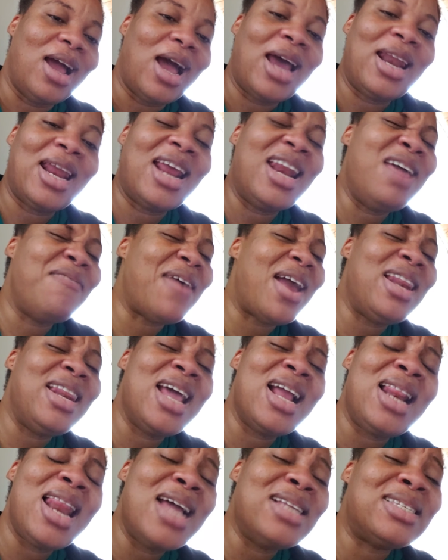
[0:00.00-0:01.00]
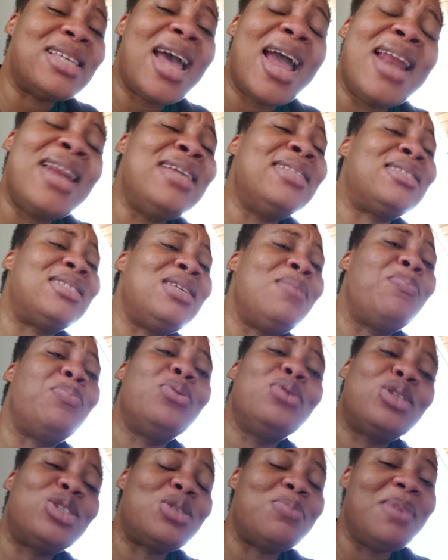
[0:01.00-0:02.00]
And I never let anything
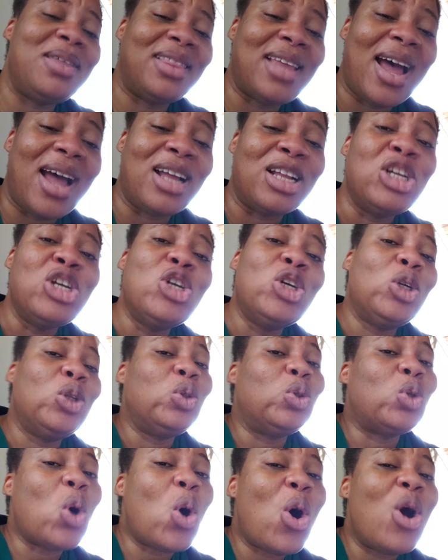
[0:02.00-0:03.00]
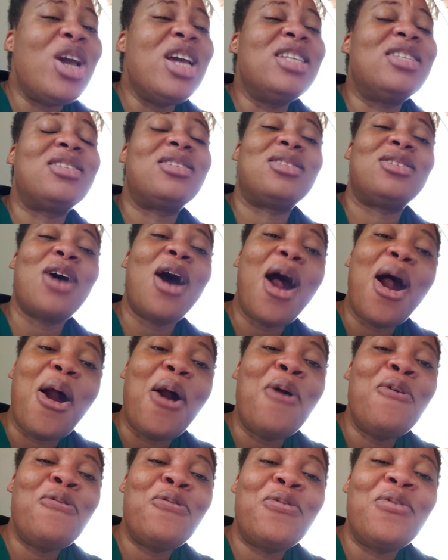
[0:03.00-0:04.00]
puts me down. Though it's
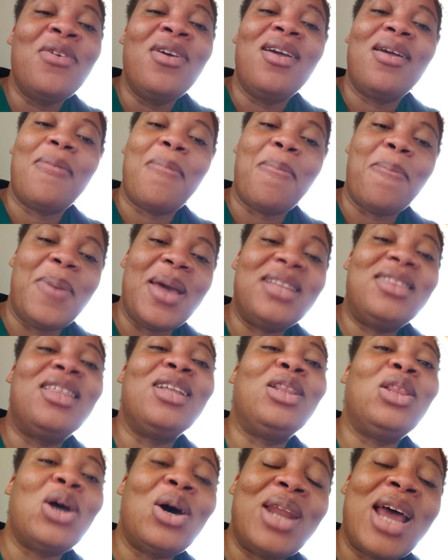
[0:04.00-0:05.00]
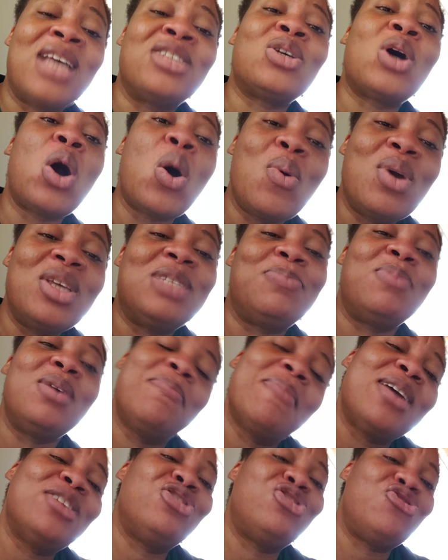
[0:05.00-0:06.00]
tough, but the Lord has always
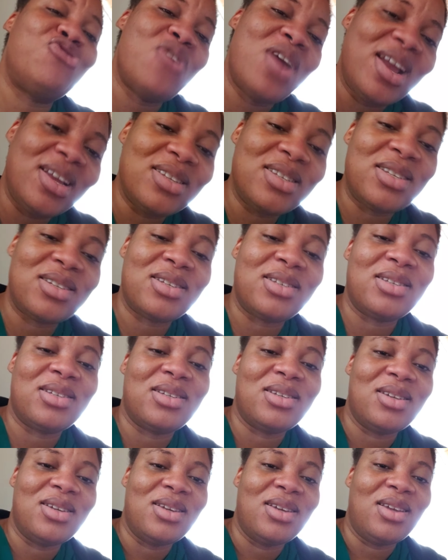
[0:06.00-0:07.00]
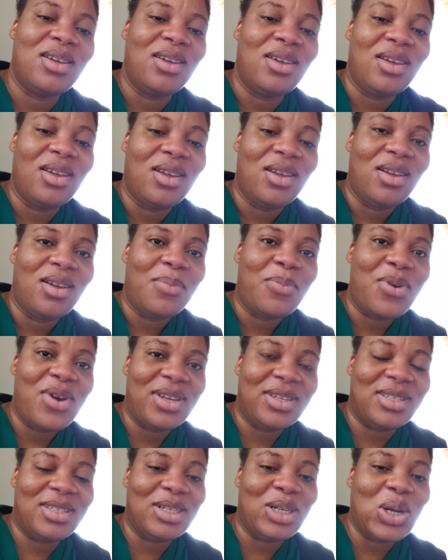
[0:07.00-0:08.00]
been my strength.
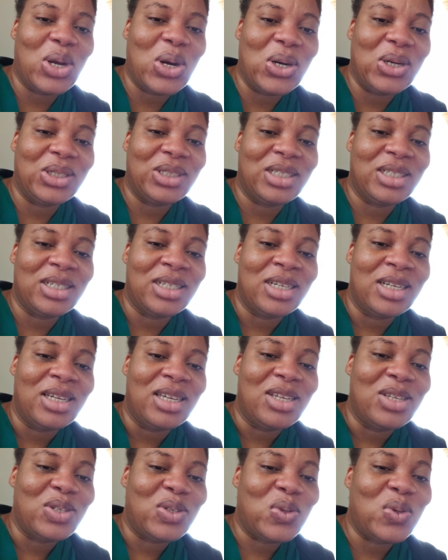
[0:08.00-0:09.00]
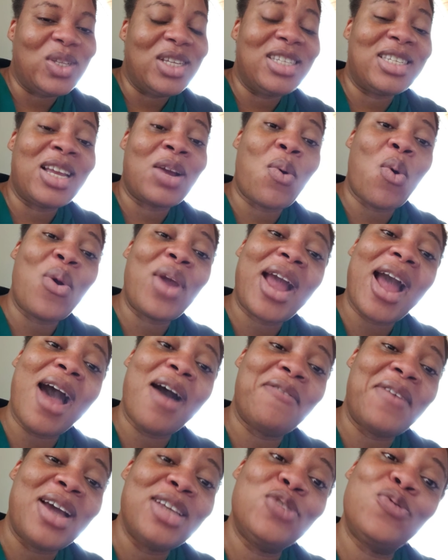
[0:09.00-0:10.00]
Praise the Lord. So this is a quick
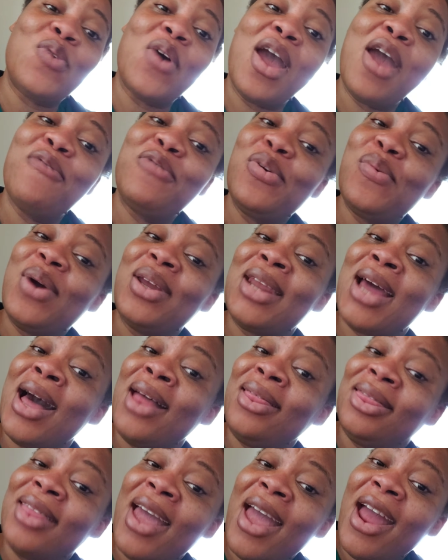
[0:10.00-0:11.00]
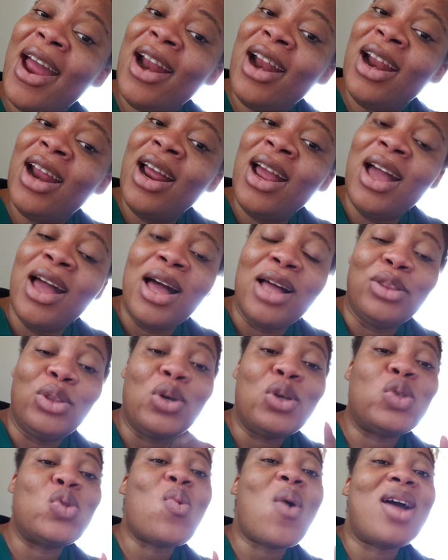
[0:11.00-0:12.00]
advice for everyone out there.
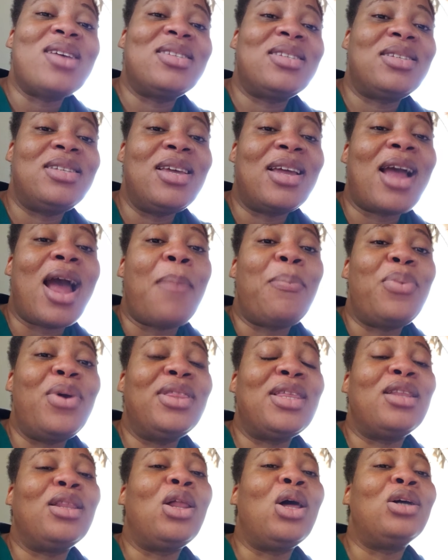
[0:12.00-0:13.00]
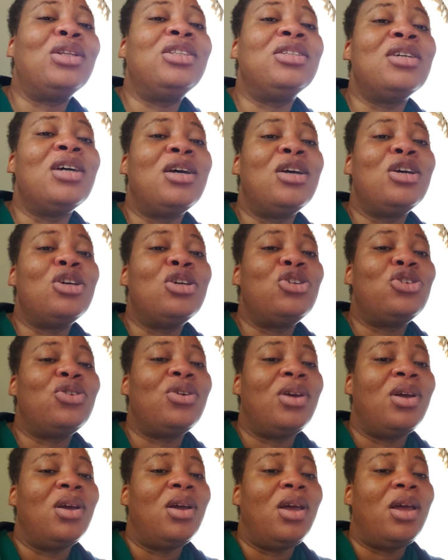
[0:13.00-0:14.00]
Those who are sick, I pray the Lord
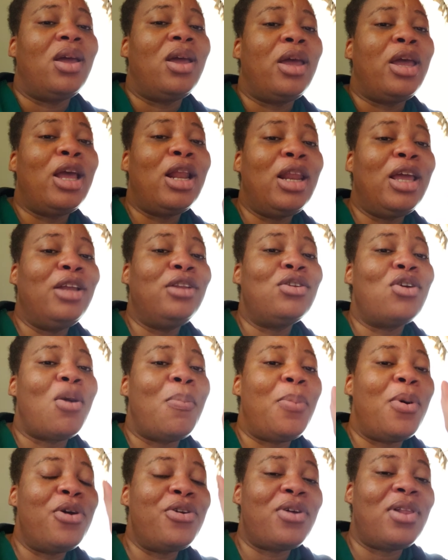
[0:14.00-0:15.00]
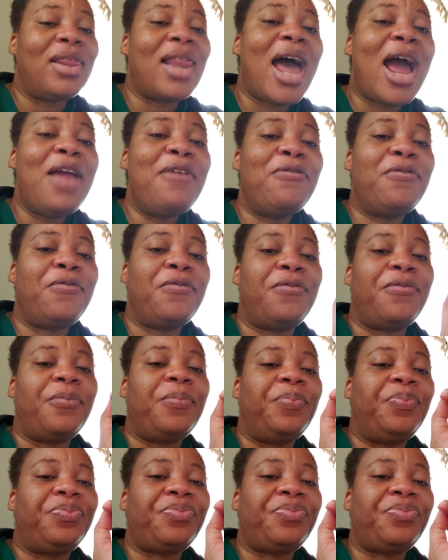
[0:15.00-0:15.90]
healing upon your life.